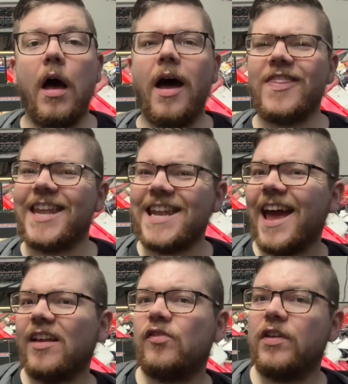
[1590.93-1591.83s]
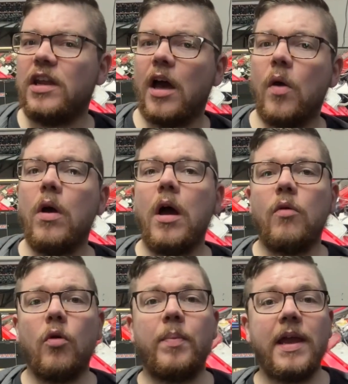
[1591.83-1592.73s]
The next video
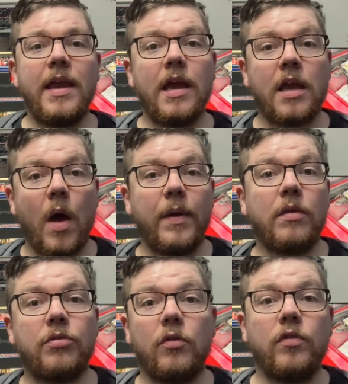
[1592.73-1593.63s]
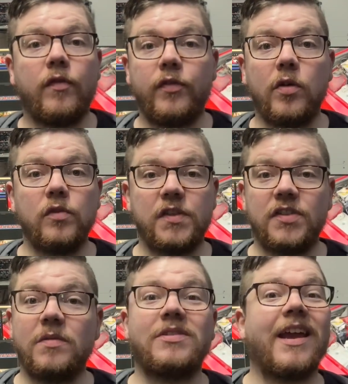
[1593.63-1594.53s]
will be going through the fuel
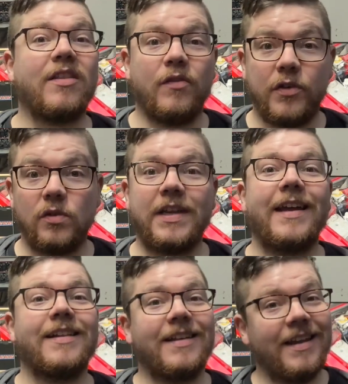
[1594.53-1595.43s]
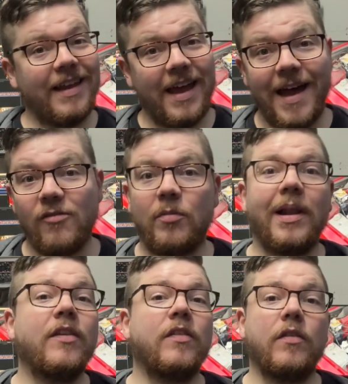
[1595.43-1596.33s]
system, taking the fuel tank, cleaning it out,
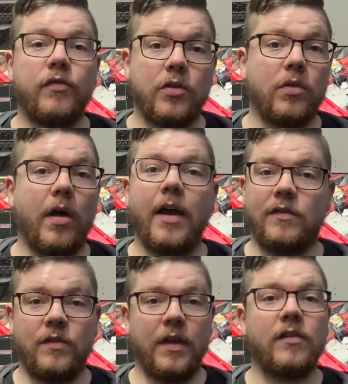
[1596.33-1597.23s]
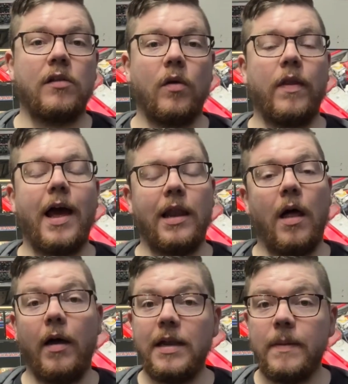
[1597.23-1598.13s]
replacing the fuel lines and things along that
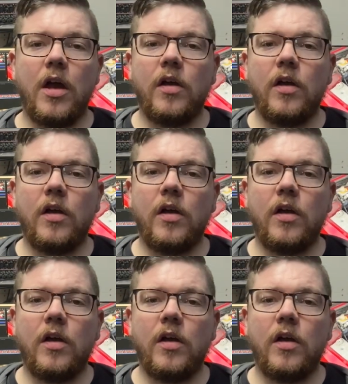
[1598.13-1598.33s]
line.